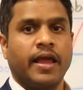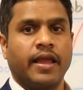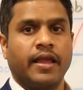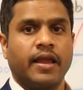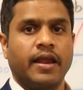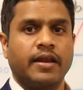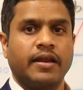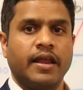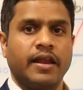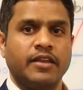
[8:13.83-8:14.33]

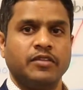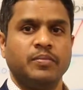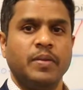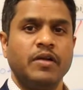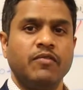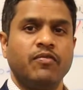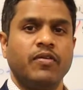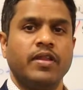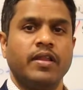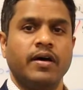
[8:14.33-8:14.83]
it is
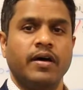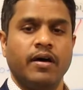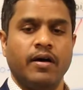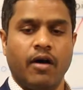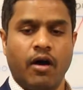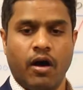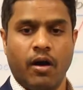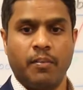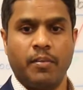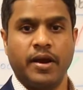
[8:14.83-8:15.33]
built for
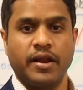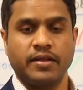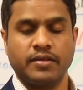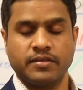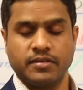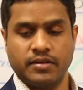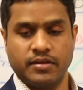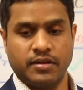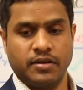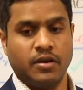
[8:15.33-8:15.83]

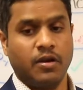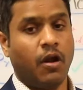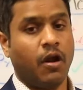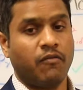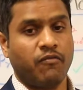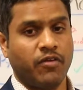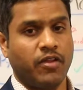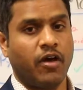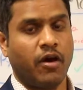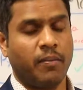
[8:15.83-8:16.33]
the
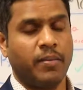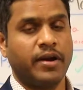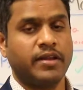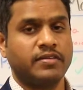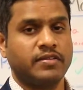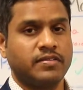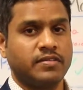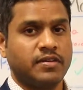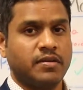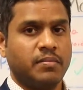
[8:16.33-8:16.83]
not for the
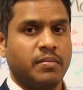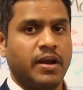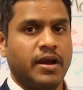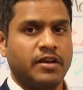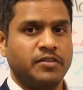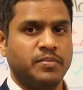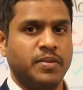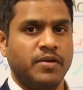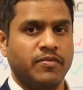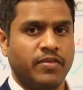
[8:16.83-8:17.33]
operating system,
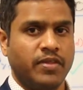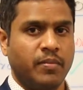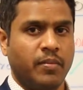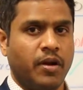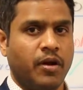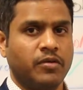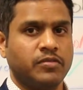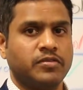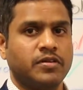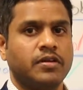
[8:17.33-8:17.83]
but it's built for the
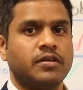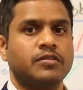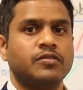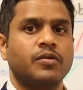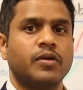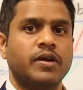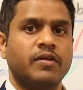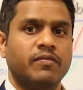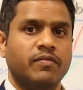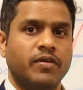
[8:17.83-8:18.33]
browser.
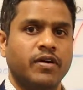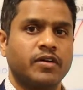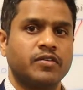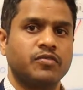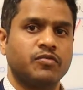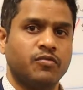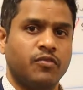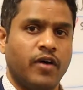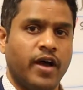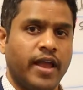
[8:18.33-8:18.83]
So it
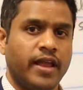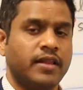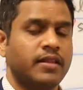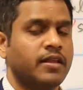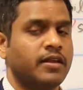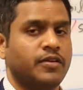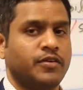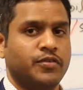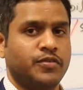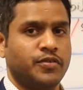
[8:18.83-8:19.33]
works
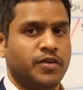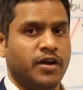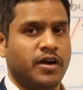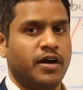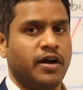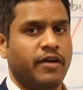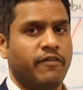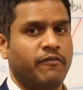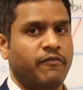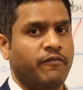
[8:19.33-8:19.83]
fine
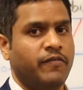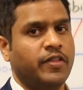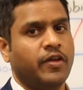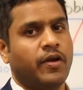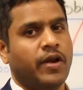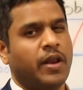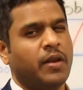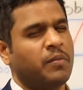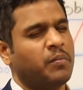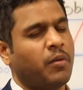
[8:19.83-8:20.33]

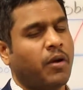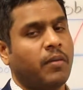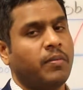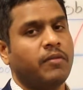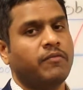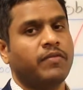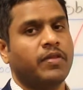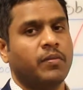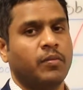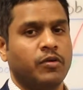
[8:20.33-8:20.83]
without any
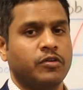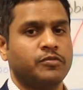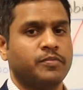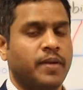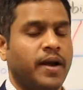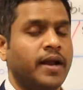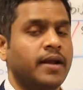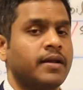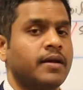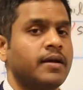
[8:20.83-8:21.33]
problem for the
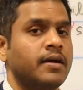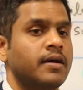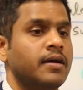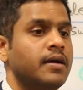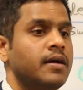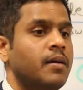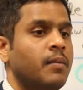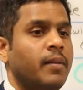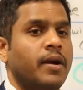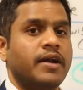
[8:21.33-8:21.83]
most part,
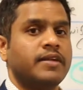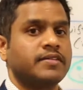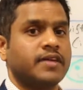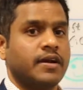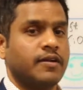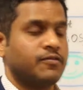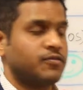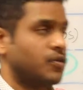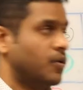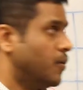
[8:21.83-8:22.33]
but it's
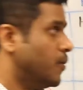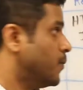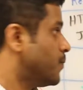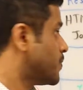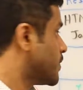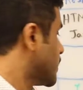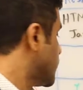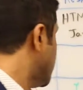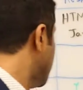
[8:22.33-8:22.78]
kind of slow.